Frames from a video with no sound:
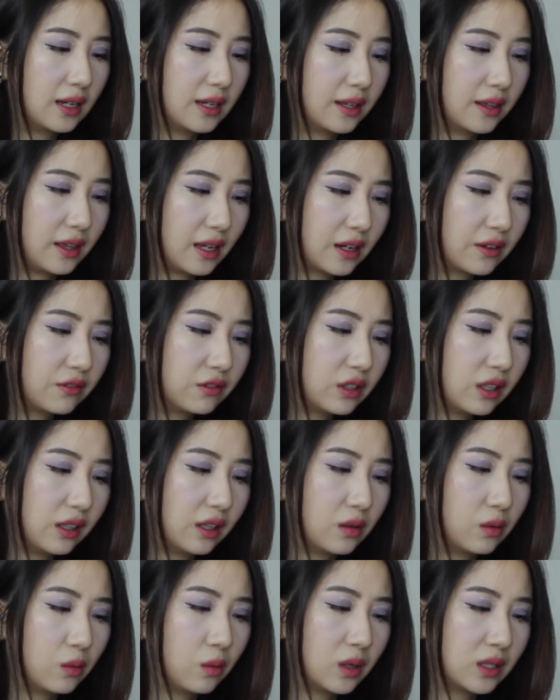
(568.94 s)
Thankfully,
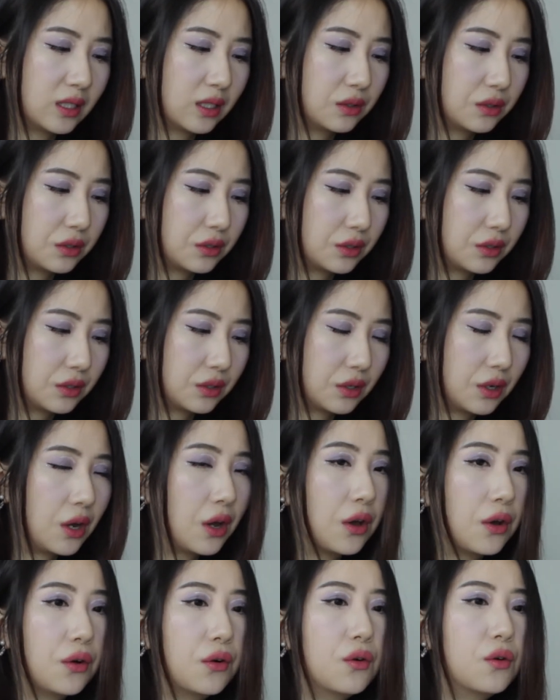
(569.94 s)
there wasn't
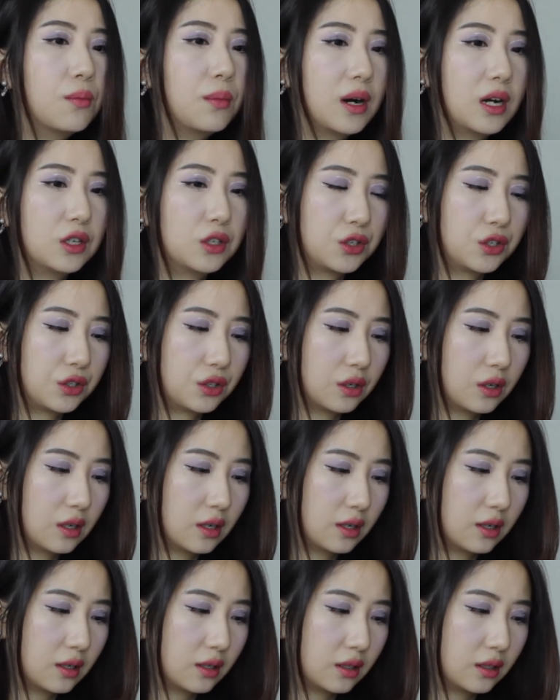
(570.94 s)
too much
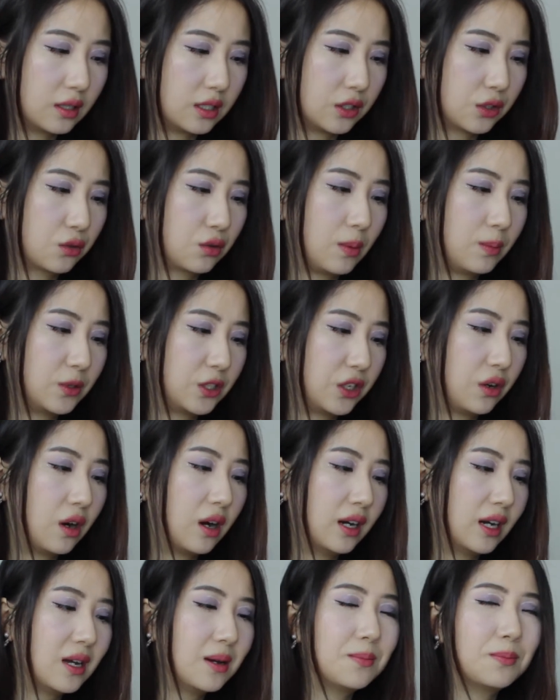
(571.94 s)
description
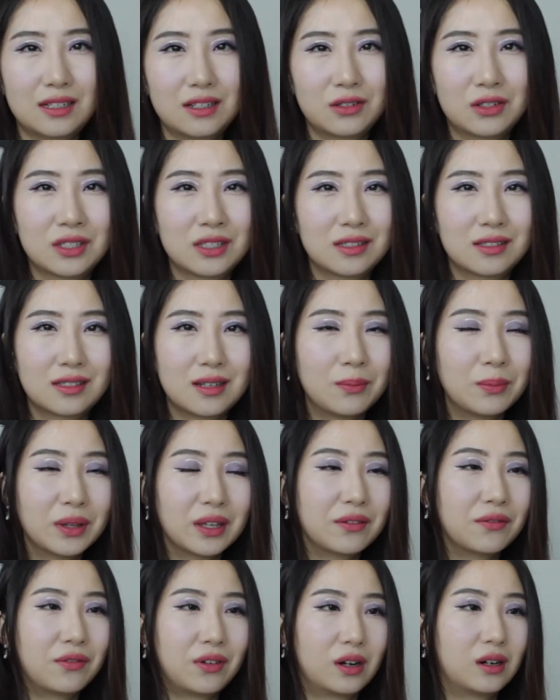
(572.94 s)
on it. There's
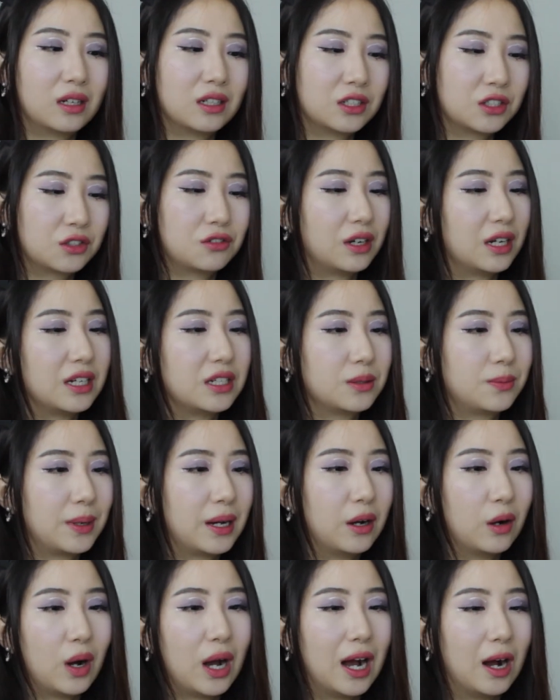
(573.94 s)
something very strange
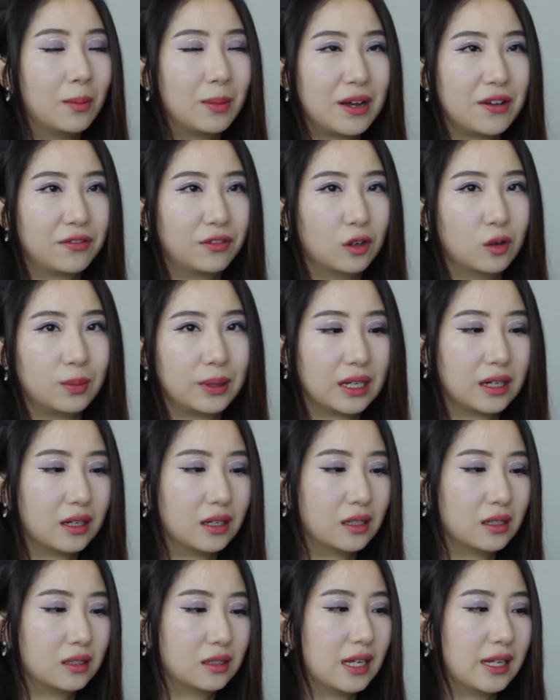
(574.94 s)
about how my
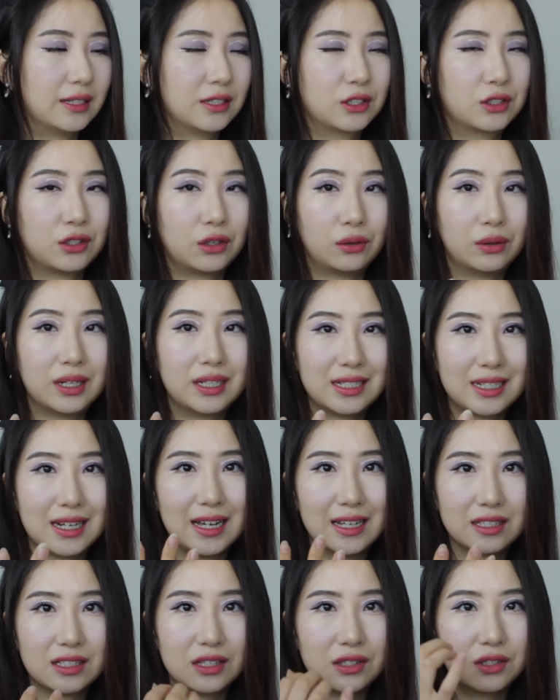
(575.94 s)
phobia is so
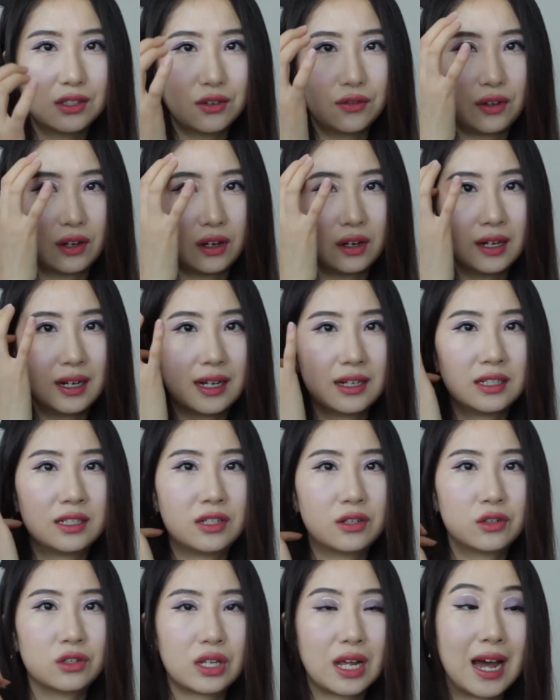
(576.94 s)
intense and severe, and
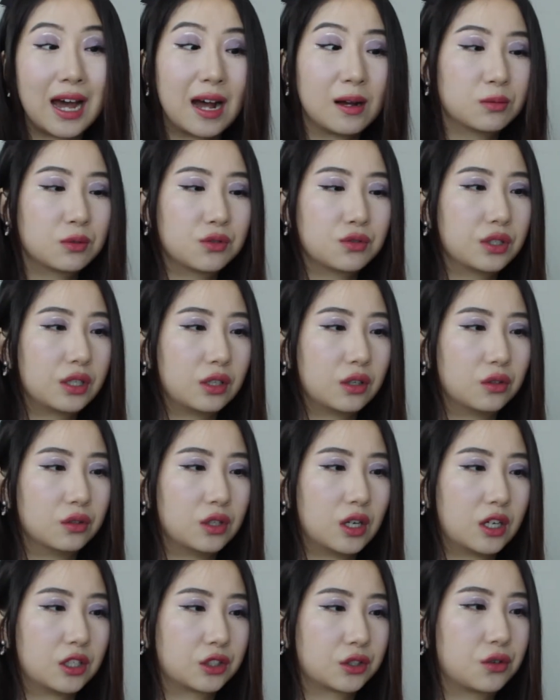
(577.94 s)
there's absolutely no
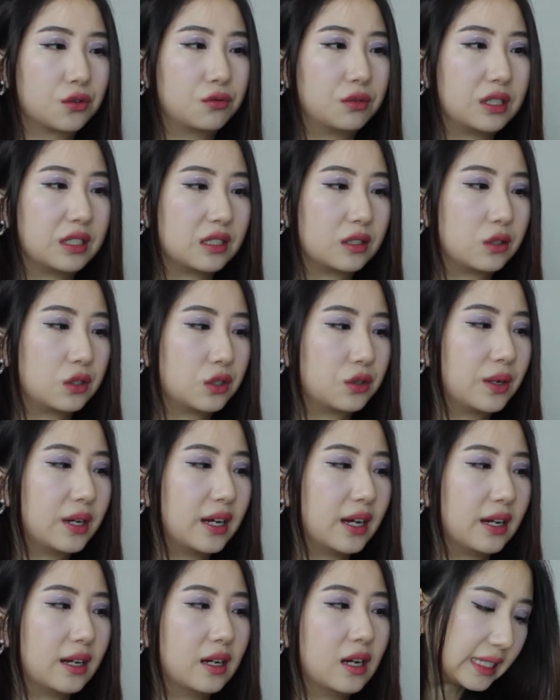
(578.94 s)
logical reason to
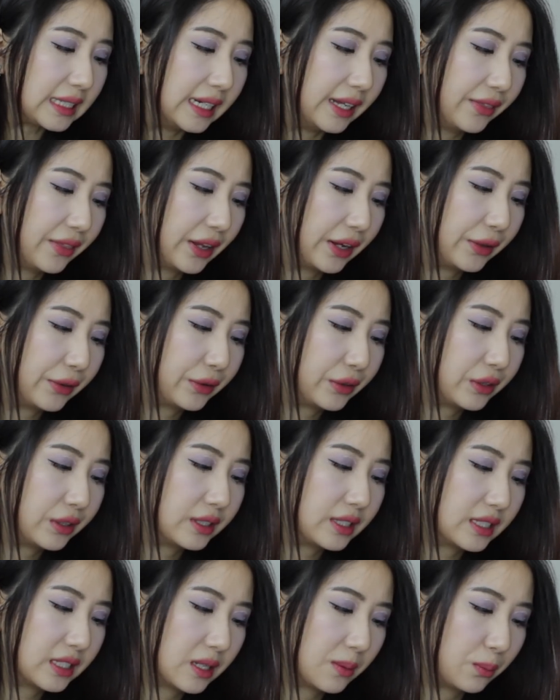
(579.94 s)
it. Another
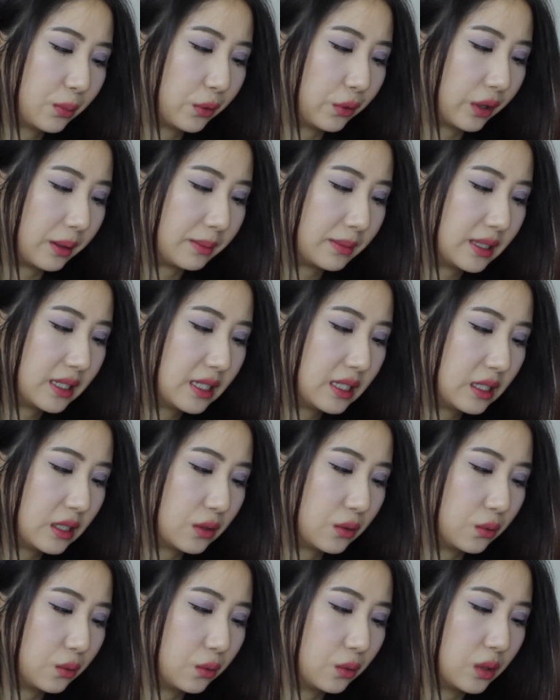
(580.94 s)

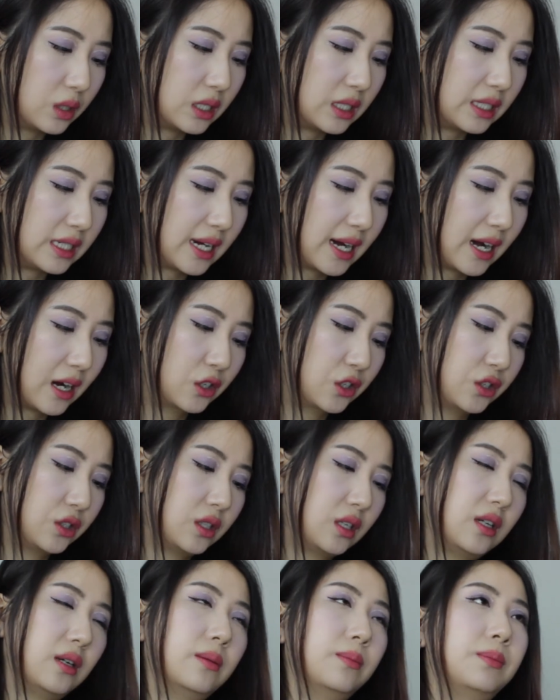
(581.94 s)
disappointment would
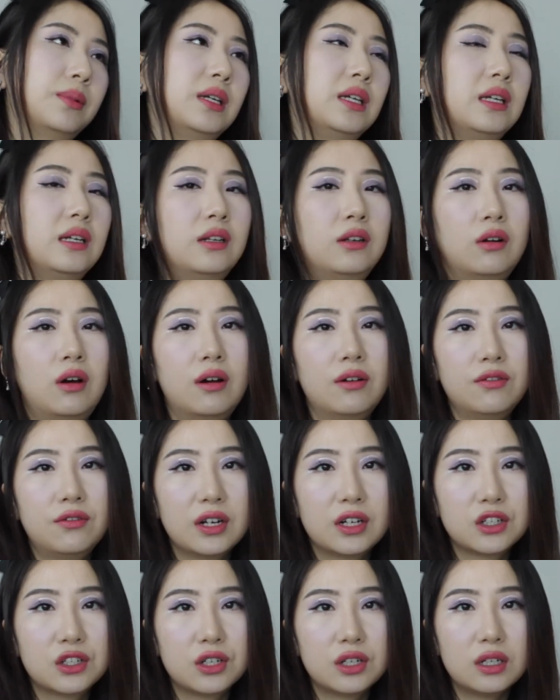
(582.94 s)
actually be
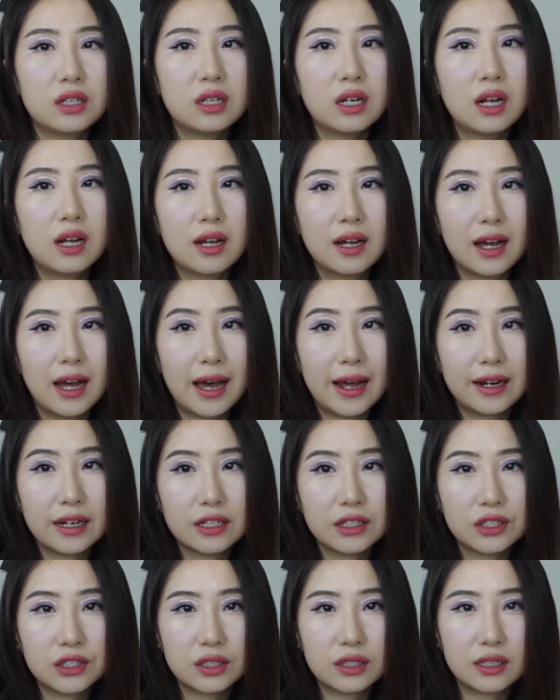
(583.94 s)
nonfiction, and
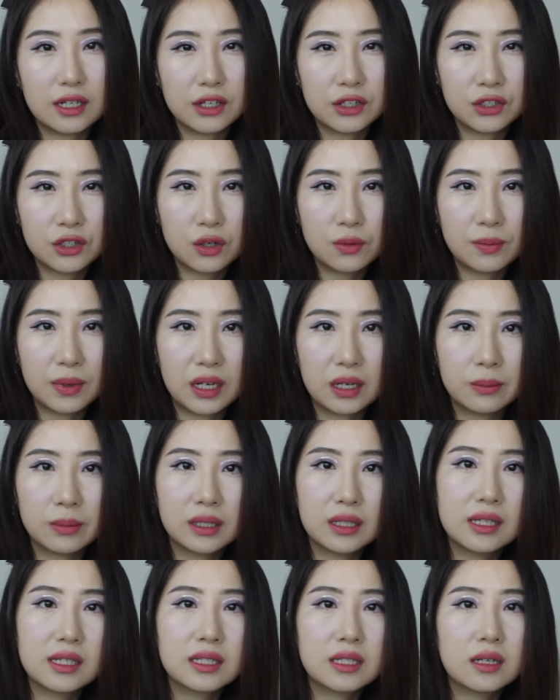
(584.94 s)
it's Digital
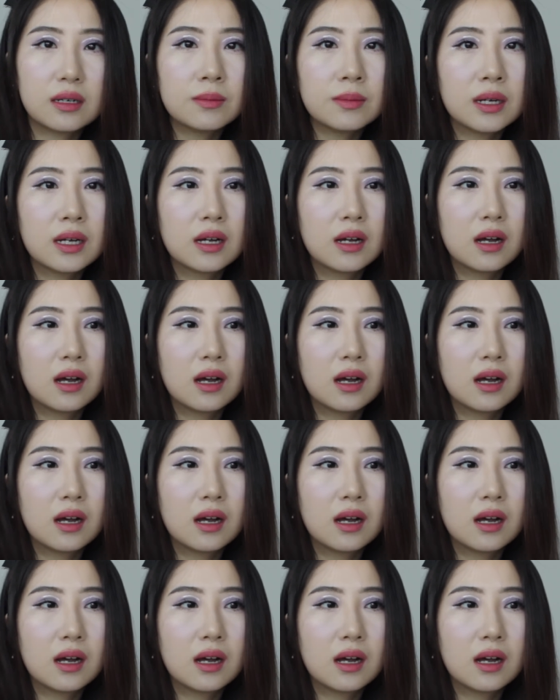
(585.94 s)
Minimalism.